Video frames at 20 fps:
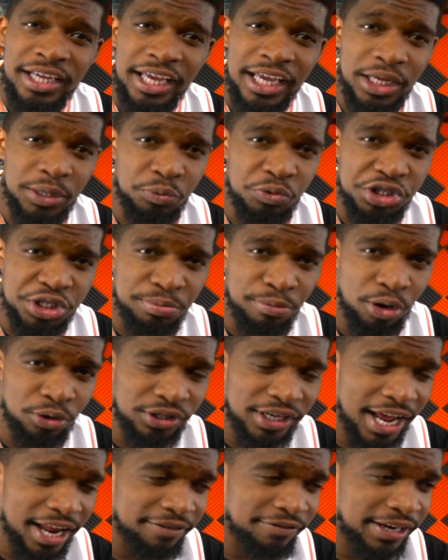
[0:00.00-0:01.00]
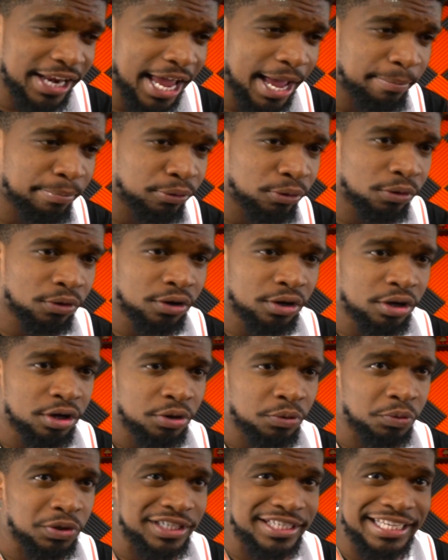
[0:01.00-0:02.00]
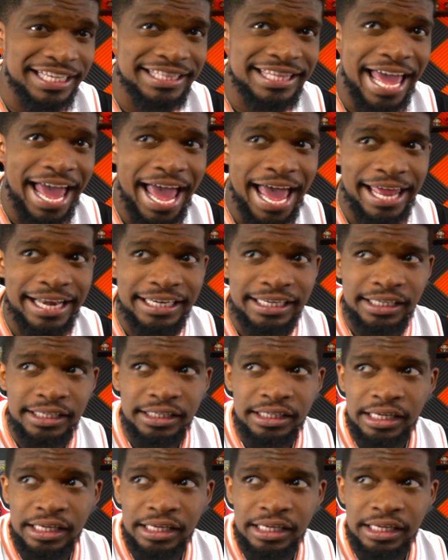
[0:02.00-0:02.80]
and we smoked out of an apple. We did that.